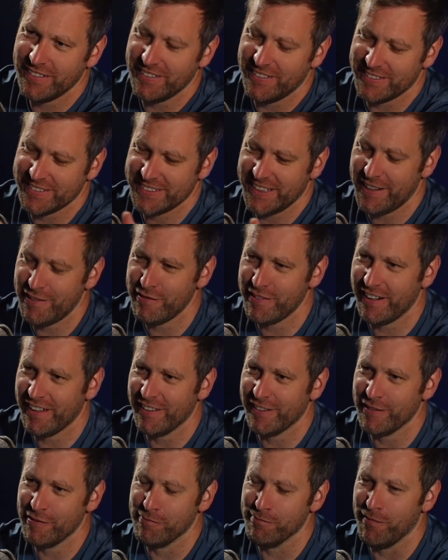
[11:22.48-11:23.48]
They're selling it
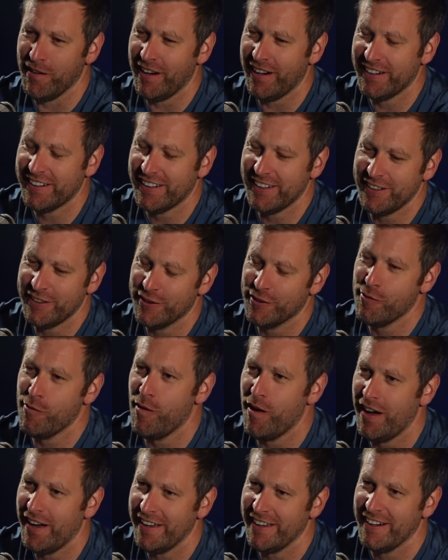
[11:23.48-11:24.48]
on the open market. You
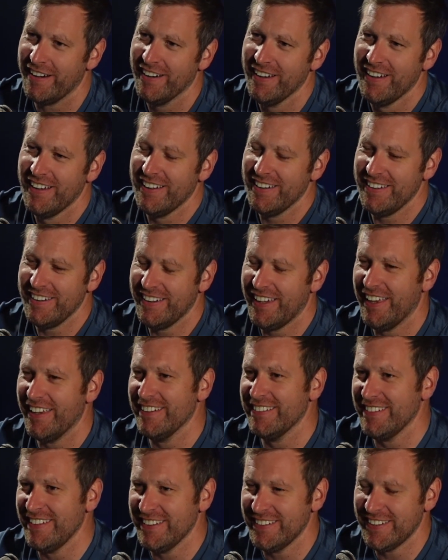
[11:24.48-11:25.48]
inquire, you get
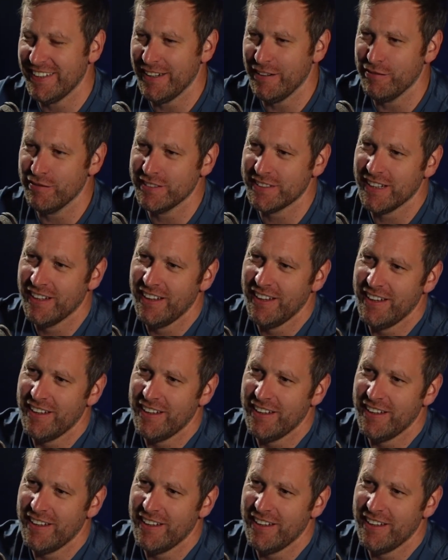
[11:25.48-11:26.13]
the details.